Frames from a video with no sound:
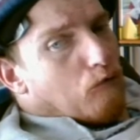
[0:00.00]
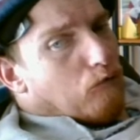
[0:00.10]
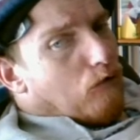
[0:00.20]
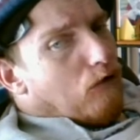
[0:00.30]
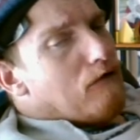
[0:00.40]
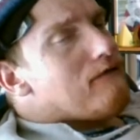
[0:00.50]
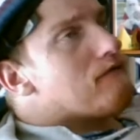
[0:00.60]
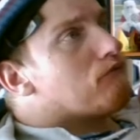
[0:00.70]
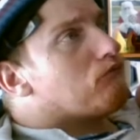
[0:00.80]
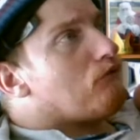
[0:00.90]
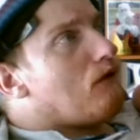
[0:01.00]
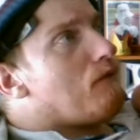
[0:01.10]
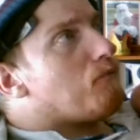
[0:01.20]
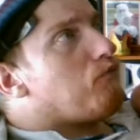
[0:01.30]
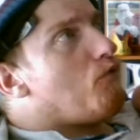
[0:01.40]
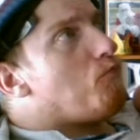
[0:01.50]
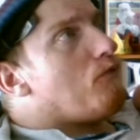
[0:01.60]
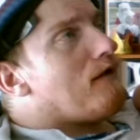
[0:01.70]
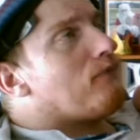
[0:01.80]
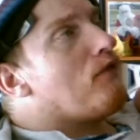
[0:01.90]
Well, you serve them
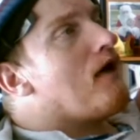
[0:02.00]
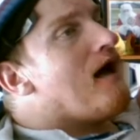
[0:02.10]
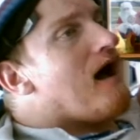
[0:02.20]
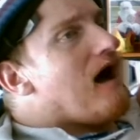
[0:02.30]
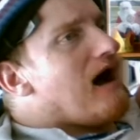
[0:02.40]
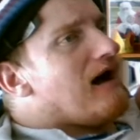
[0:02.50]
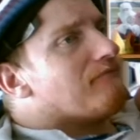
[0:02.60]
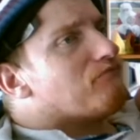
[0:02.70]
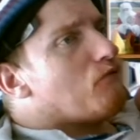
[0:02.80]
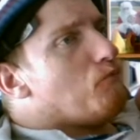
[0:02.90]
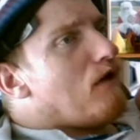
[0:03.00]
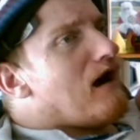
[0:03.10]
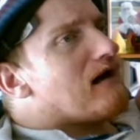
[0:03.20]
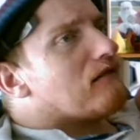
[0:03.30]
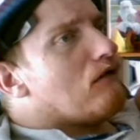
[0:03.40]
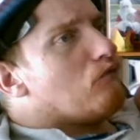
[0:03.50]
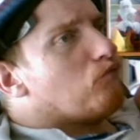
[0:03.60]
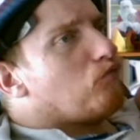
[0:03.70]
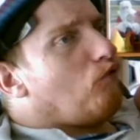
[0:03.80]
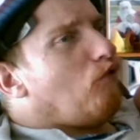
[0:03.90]
with a tomato
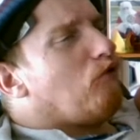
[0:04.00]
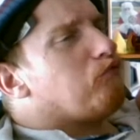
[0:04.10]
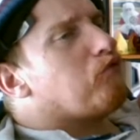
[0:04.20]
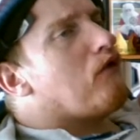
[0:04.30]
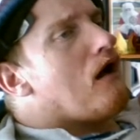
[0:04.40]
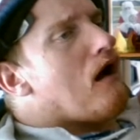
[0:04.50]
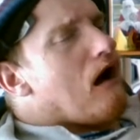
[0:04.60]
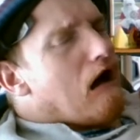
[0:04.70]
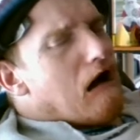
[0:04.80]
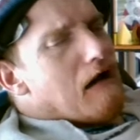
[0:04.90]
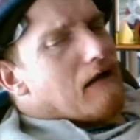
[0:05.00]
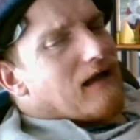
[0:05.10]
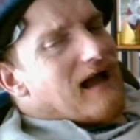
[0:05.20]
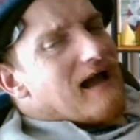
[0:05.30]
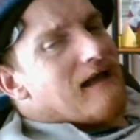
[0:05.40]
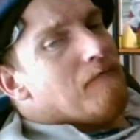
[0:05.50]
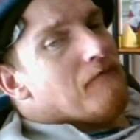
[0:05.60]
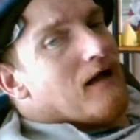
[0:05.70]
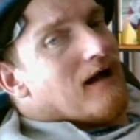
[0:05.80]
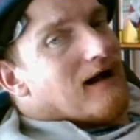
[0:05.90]
sauce, okay?
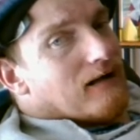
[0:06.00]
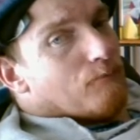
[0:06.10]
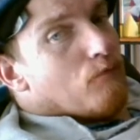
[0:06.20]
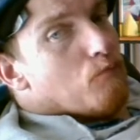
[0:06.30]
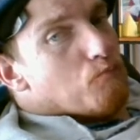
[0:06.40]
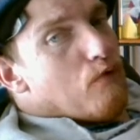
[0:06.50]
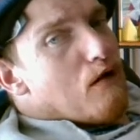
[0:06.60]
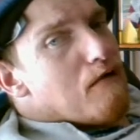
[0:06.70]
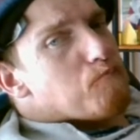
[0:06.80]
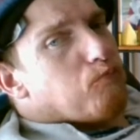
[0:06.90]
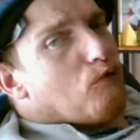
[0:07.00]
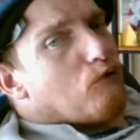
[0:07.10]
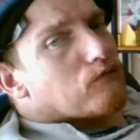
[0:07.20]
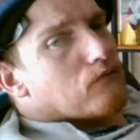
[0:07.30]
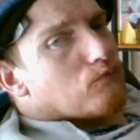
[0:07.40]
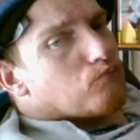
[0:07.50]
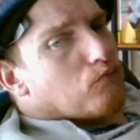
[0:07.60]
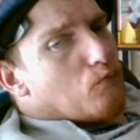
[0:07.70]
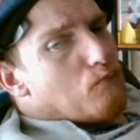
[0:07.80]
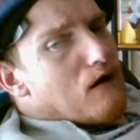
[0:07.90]
And meatballs and
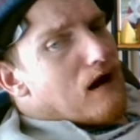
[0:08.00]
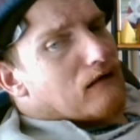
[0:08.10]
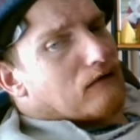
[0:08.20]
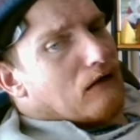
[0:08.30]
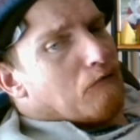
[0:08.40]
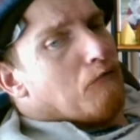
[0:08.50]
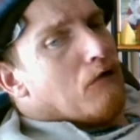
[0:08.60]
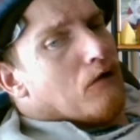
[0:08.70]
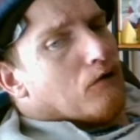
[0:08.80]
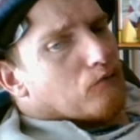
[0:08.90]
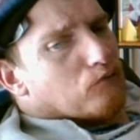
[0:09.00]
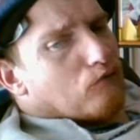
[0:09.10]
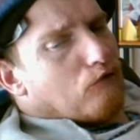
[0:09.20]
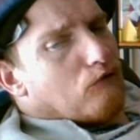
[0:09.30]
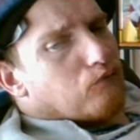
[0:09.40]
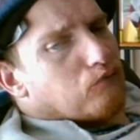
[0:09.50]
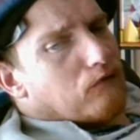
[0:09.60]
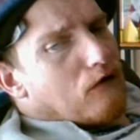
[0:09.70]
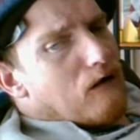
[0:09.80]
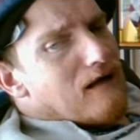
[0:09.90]
tomato sauce,
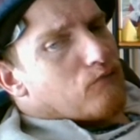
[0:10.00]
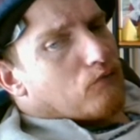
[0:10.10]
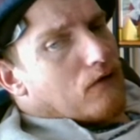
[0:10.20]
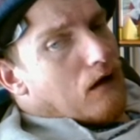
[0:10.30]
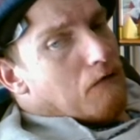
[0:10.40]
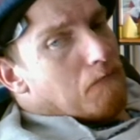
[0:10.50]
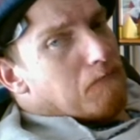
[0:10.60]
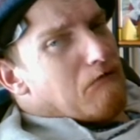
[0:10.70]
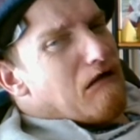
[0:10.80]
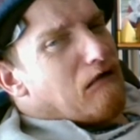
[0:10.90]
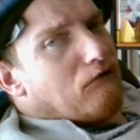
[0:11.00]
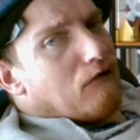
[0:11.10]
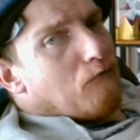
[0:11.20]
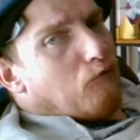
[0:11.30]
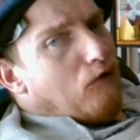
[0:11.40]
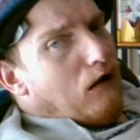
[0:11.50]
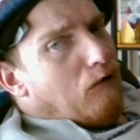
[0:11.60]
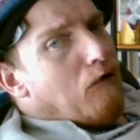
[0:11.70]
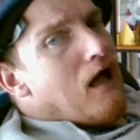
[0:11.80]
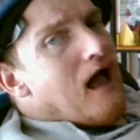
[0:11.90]
guys, go really
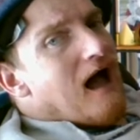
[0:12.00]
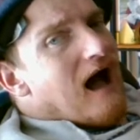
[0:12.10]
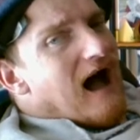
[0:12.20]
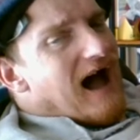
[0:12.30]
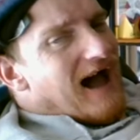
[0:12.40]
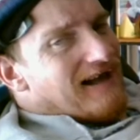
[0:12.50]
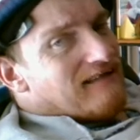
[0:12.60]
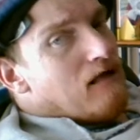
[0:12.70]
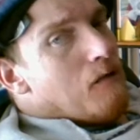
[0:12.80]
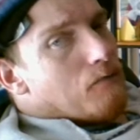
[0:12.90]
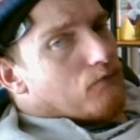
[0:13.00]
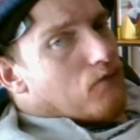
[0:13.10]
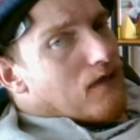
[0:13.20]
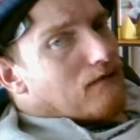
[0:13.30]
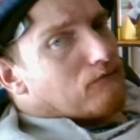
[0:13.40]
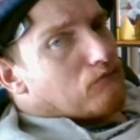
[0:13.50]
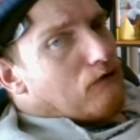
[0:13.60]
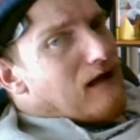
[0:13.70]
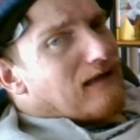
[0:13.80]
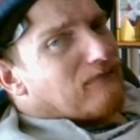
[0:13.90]
well, and things
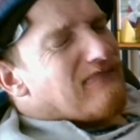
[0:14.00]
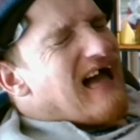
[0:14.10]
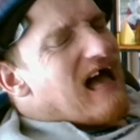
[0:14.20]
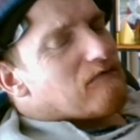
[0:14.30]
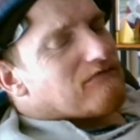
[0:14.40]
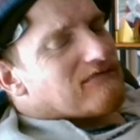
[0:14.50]
like that.